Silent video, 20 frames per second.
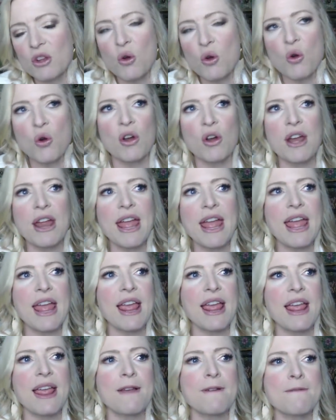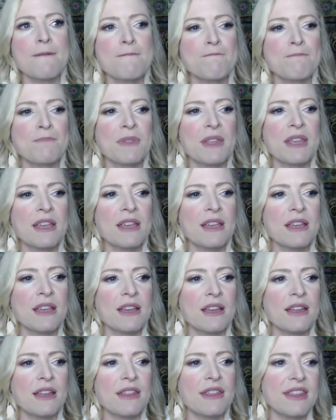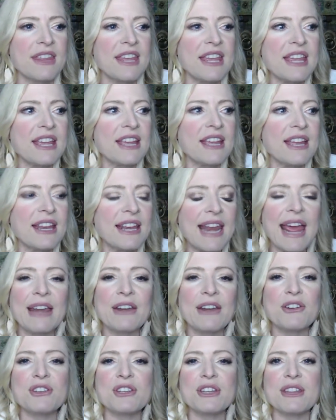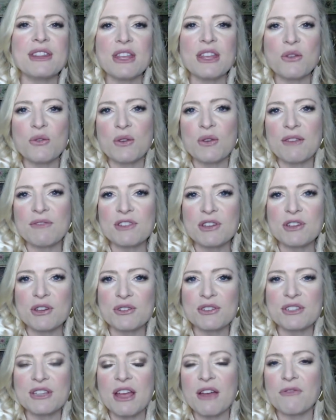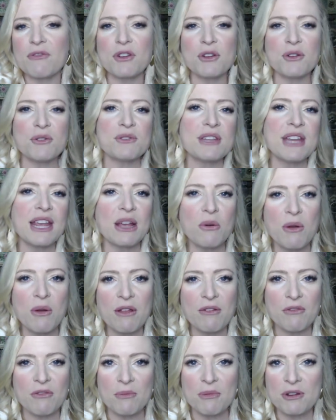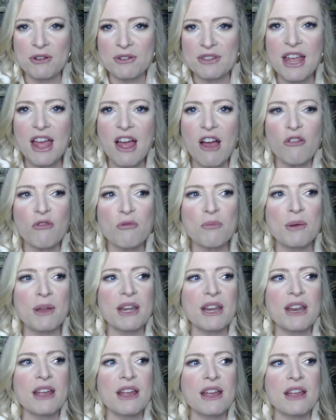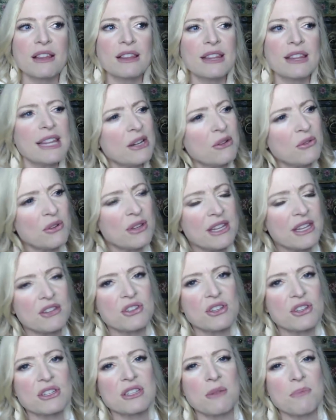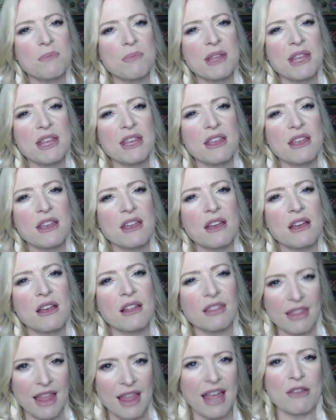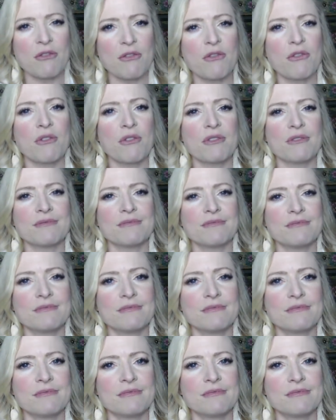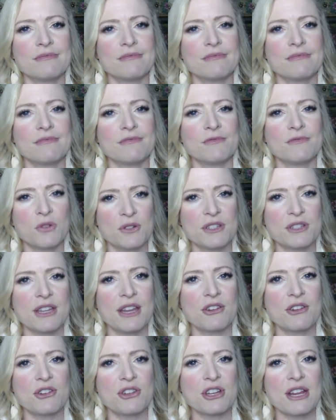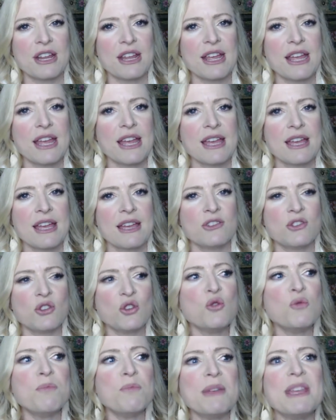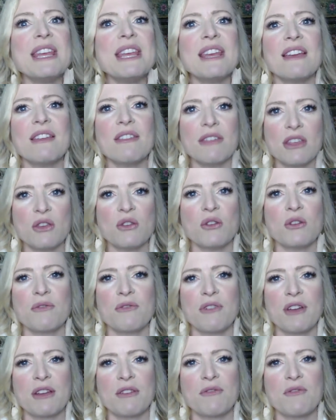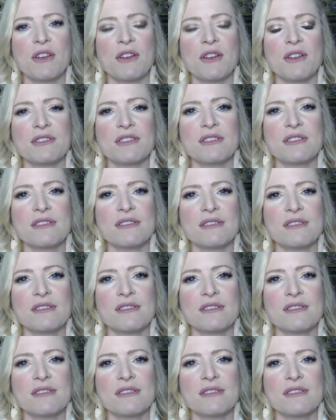or a thing and energy that you give to yourself or you take away from yourself, but literally just to be life, force energy, to be the unified field?